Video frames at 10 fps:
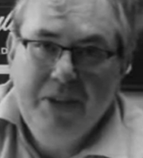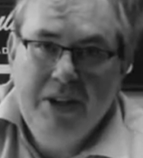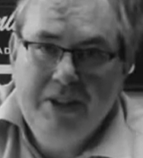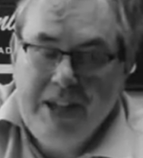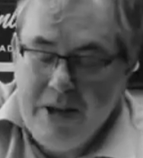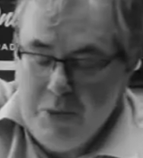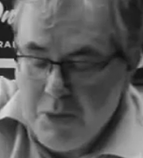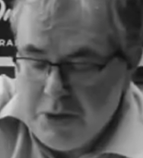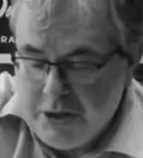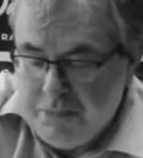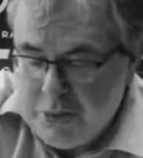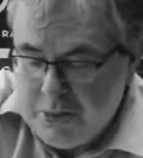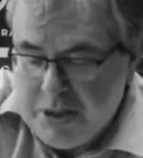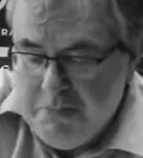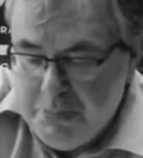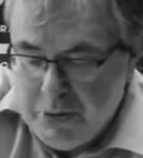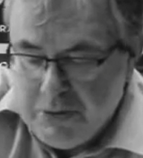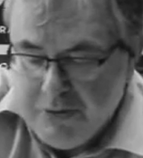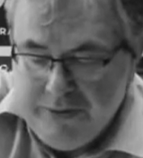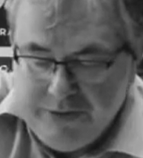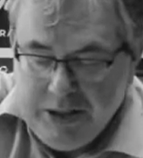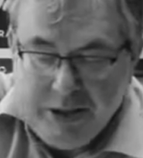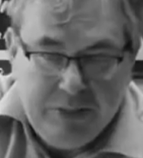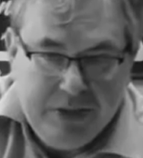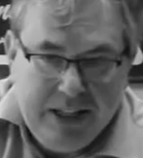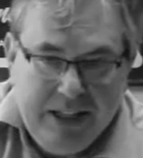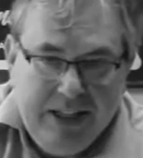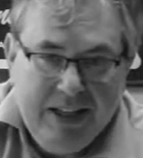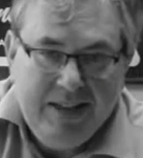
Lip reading: Again, one of the most important films in the